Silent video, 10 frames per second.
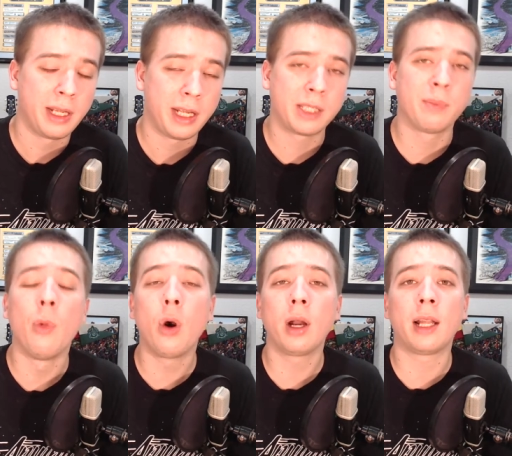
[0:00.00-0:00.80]
it's
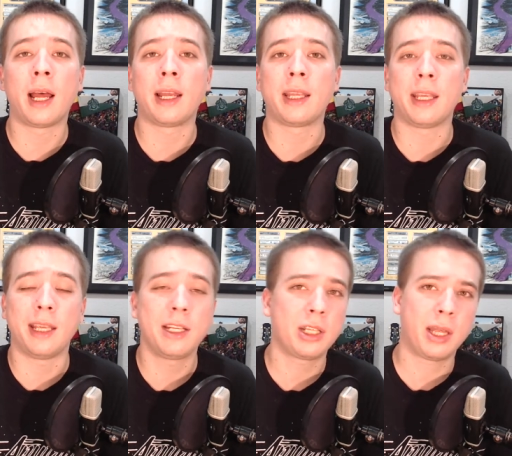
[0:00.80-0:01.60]
more like
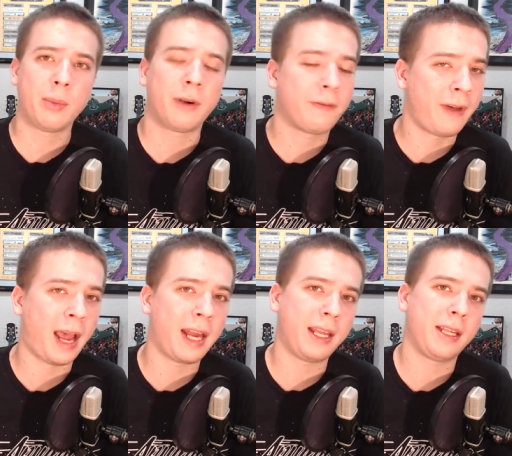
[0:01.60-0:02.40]
each of them are
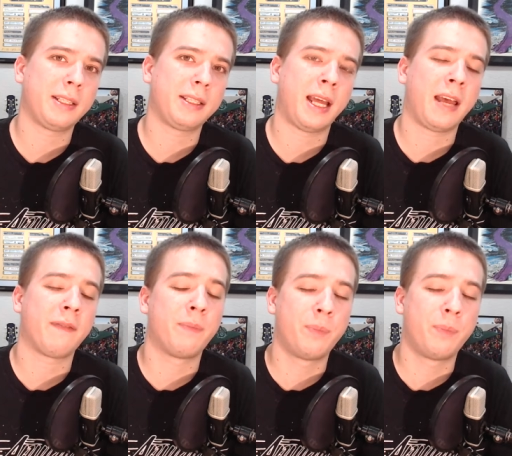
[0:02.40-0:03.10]
fighting to have